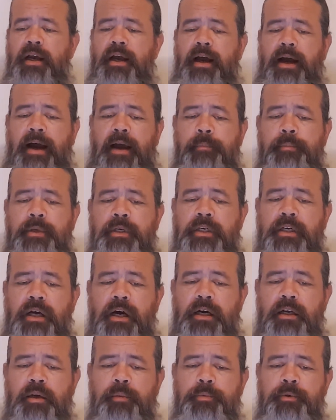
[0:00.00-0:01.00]
I've been
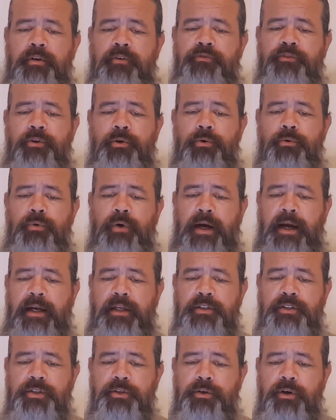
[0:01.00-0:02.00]
caught up in a few
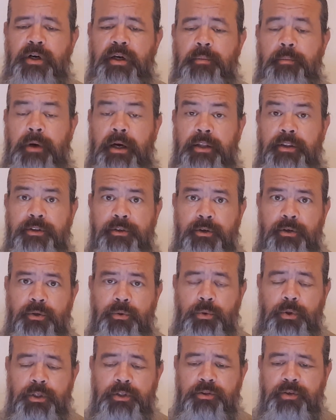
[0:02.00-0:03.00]
riots during my third
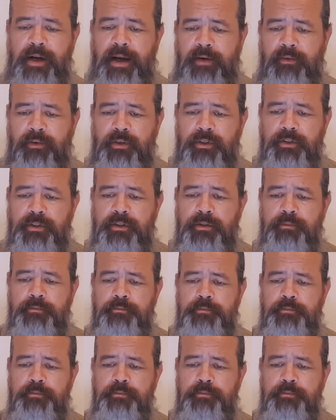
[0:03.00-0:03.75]
world travels.